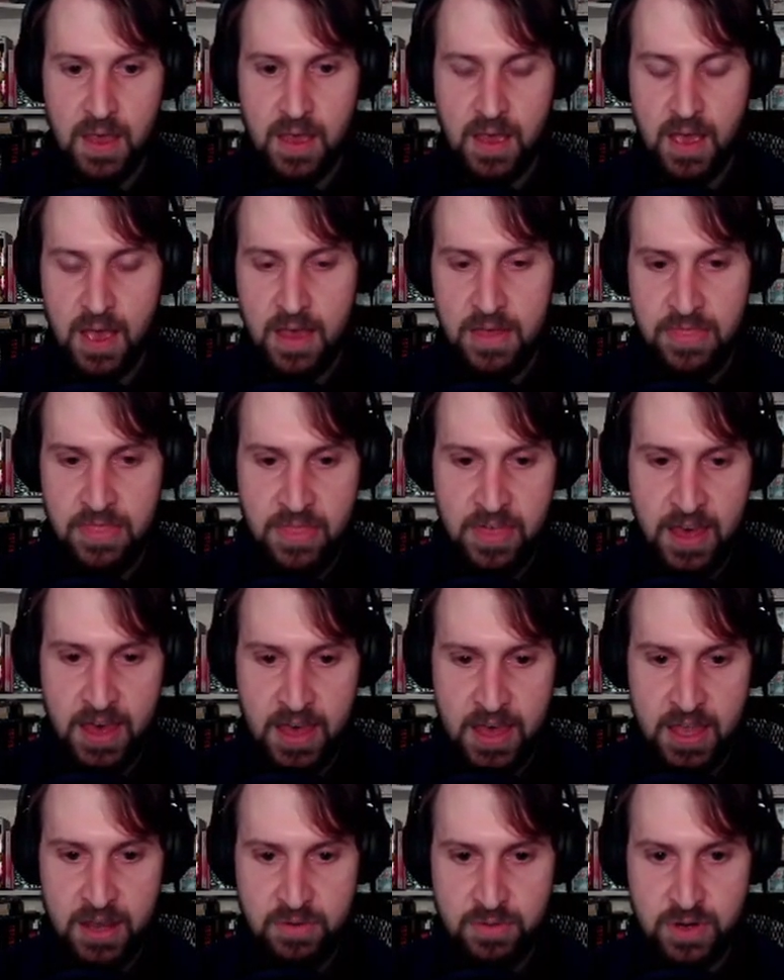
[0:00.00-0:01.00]
And
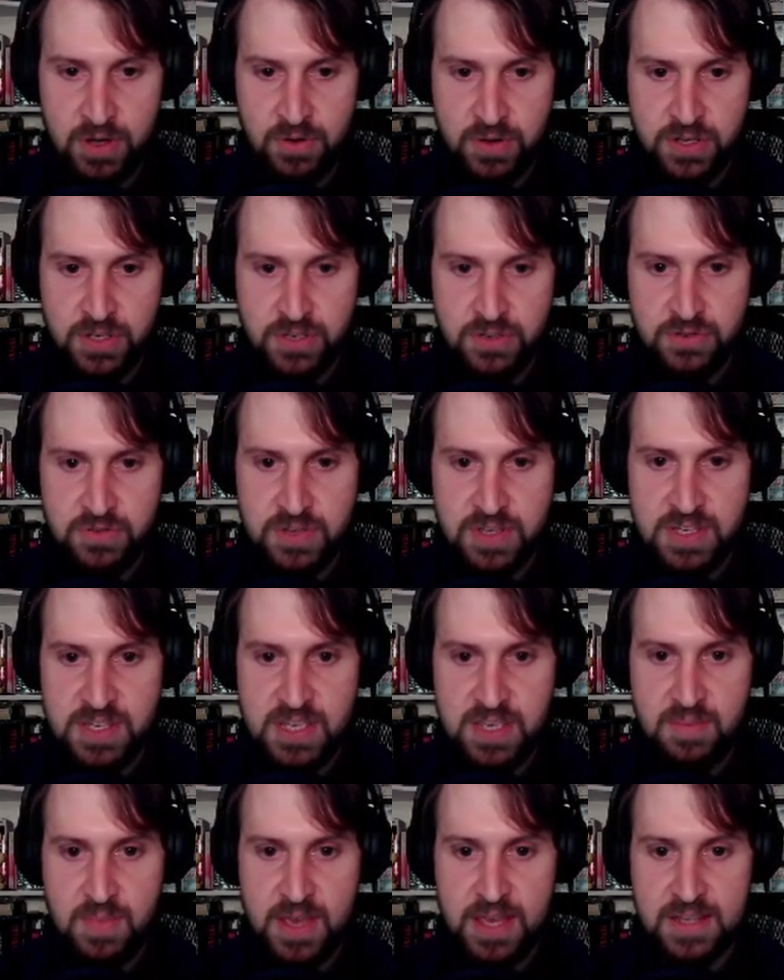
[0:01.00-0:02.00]
then we're going to
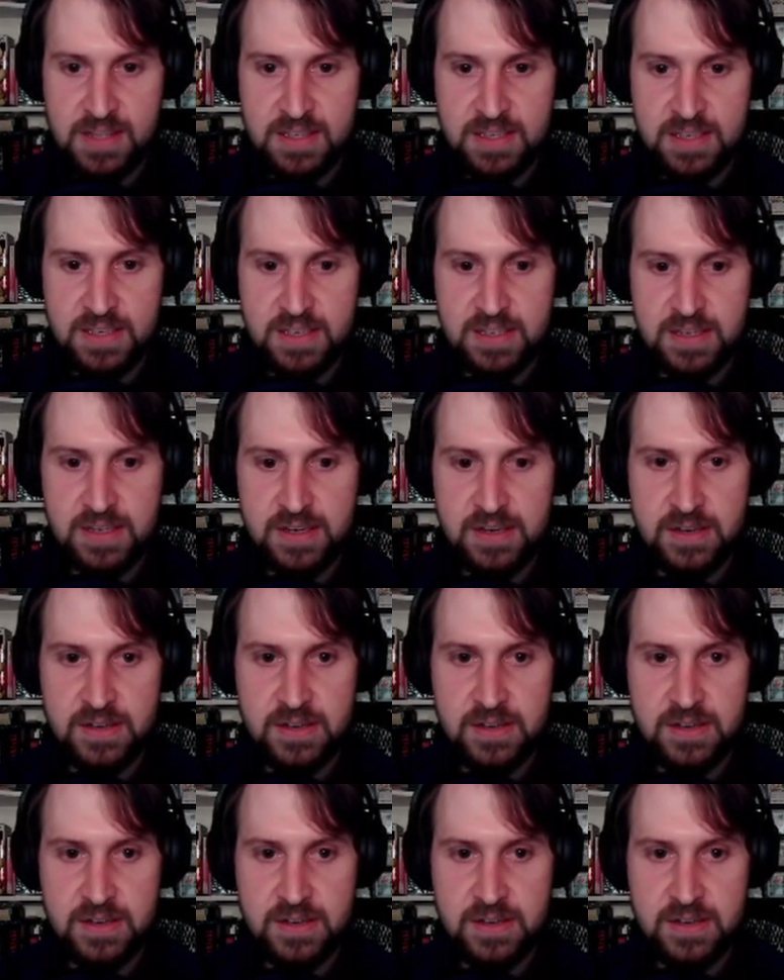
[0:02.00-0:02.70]
Teammates,